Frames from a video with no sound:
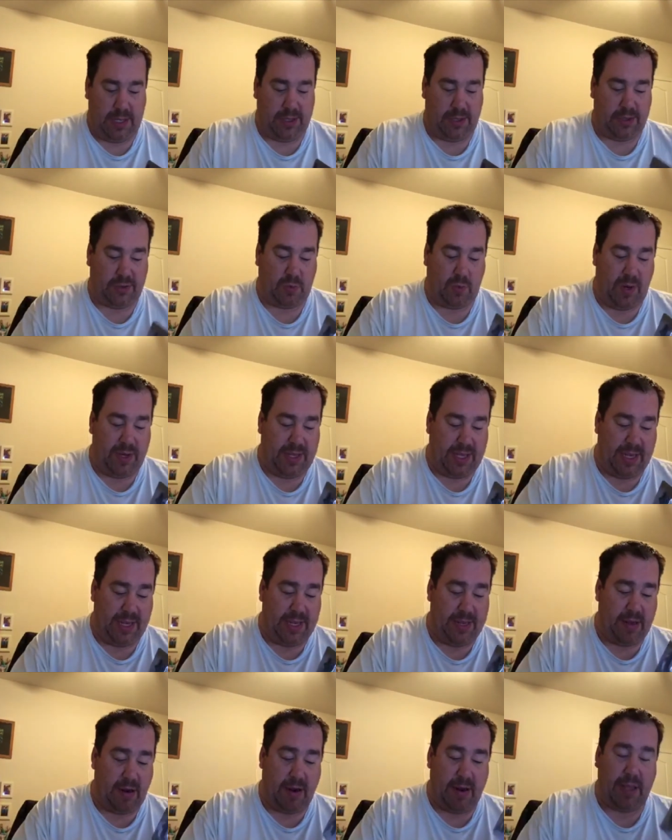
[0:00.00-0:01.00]
think there's one
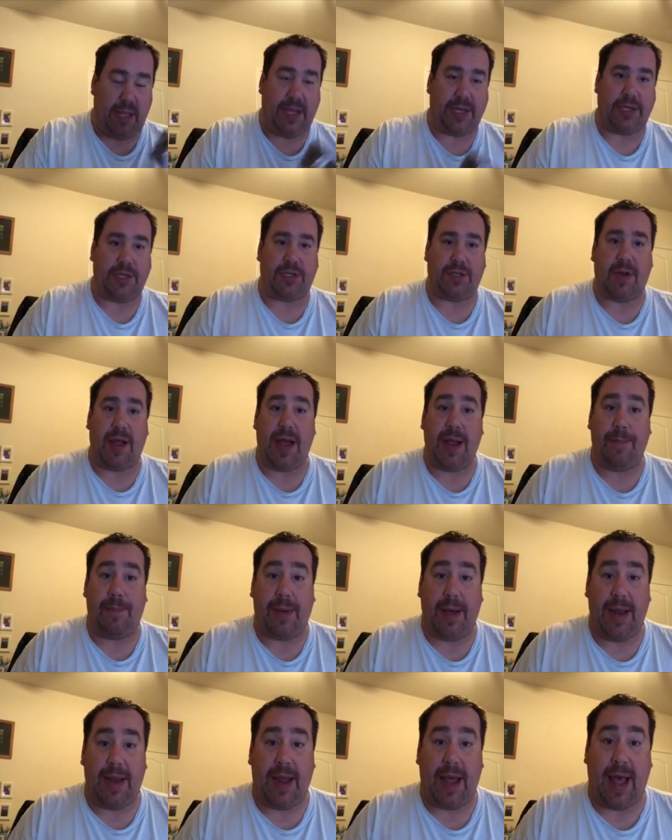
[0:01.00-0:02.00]
thing in there I'd like to try,
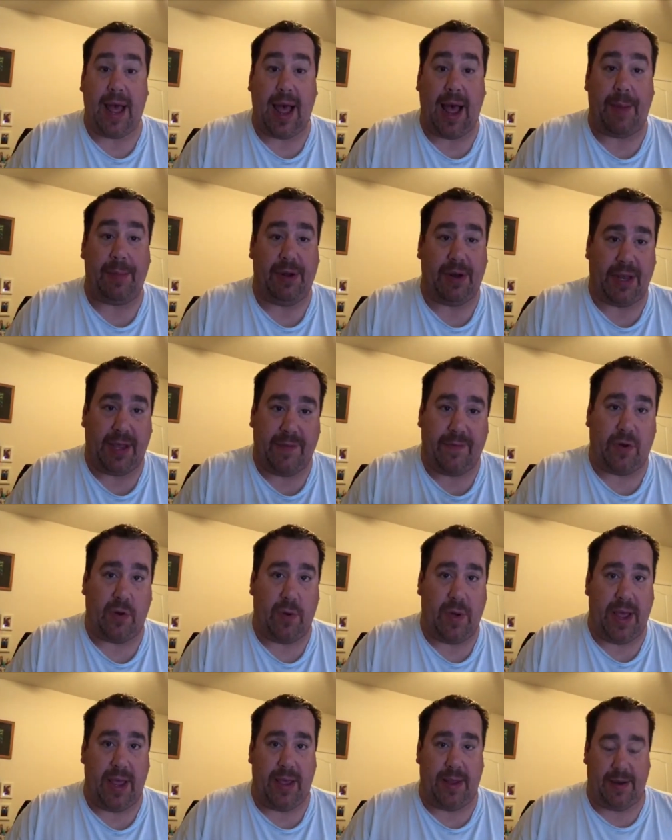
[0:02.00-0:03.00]
but I'm going to give it
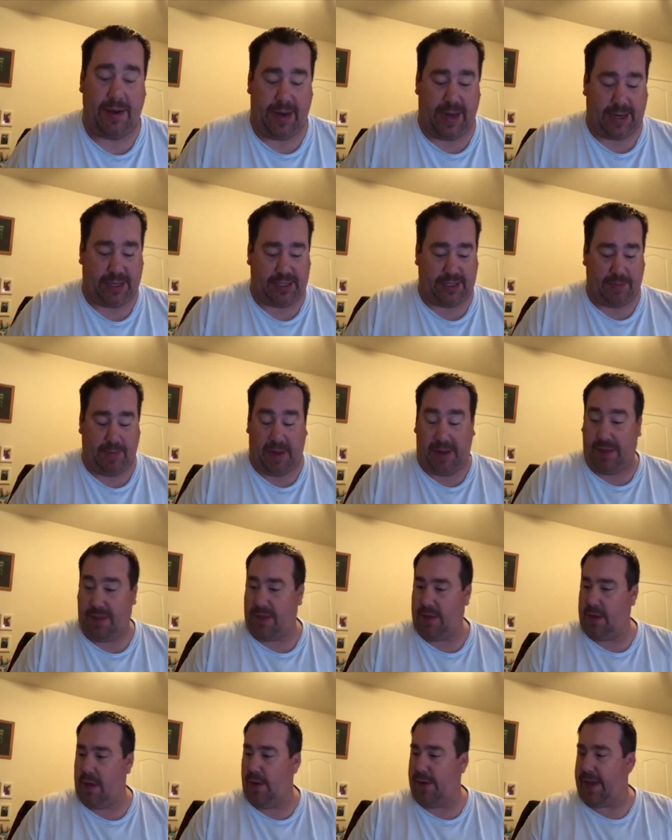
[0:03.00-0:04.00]
away next
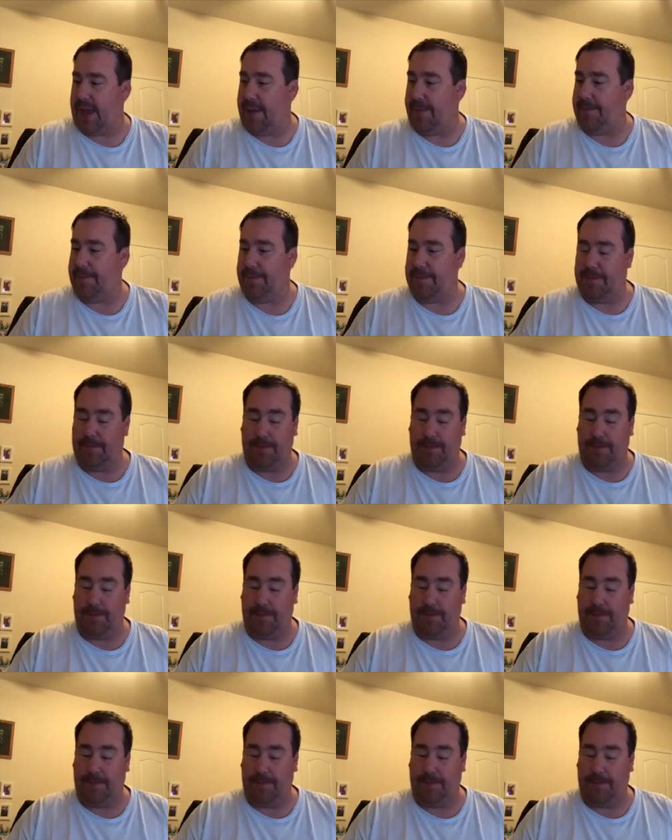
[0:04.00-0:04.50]
month. Okay.